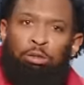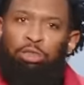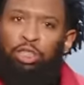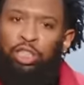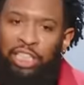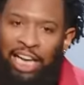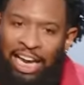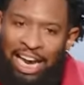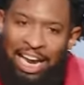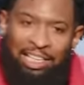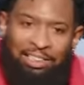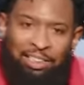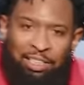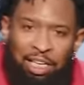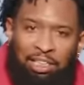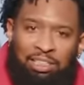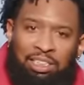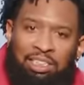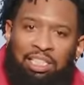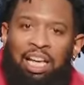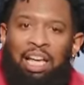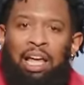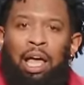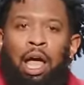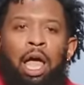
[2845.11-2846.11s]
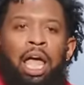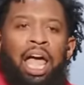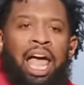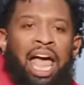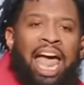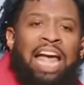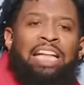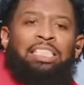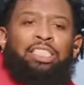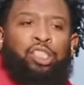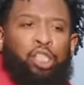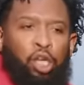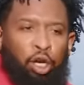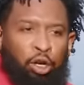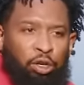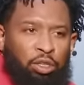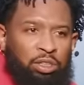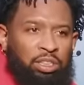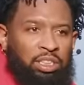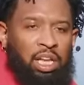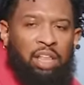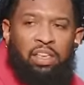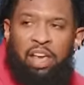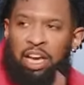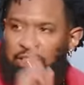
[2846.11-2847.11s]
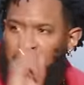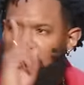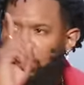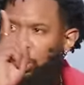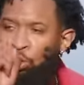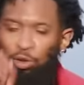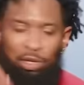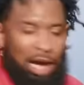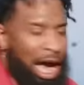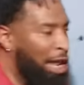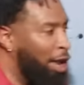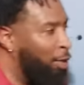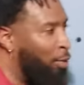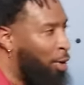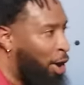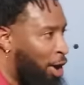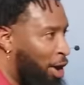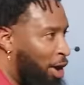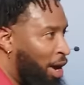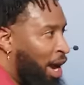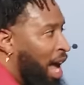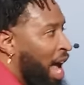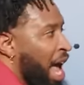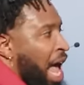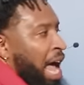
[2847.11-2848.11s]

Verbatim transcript: Jesus enters, here's a $2 word,